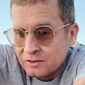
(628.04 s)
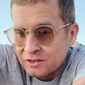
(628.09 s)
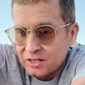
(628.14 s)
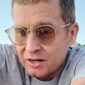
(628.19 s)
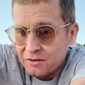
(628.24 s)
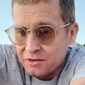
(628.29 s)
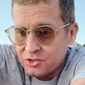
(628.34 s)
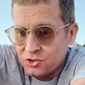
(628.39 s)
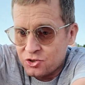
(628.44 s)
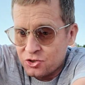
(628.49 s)

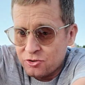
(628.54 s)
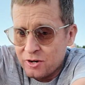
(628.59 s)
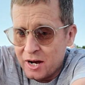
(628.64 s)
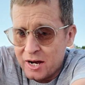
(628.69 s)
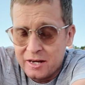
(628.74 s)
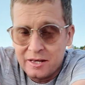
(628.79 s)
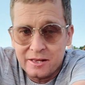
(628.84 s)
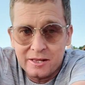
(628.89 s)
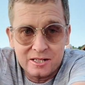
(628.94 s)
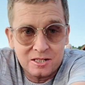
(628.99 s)
So I'll
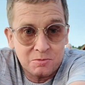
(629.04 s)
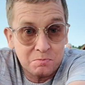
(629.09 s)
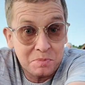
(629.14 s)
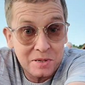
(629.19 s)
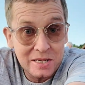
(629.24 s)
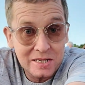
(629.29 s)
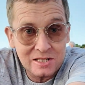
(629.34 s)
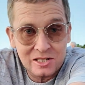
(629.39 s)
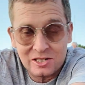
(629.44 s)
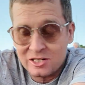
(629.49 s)
try this
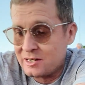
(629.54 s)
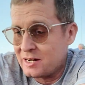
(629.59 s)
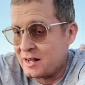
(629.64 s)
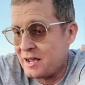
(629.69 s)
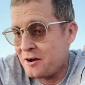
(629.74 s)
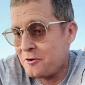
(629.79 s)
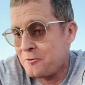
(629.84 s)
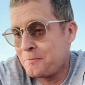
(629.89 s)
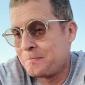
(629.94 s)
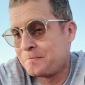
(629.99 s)
pizza
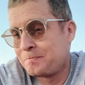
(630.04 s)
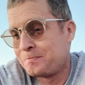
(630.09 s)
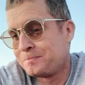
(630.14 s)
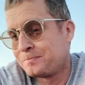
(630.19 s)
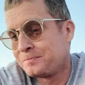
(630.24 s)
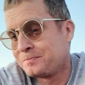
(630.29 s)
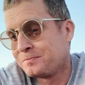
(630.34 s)
now.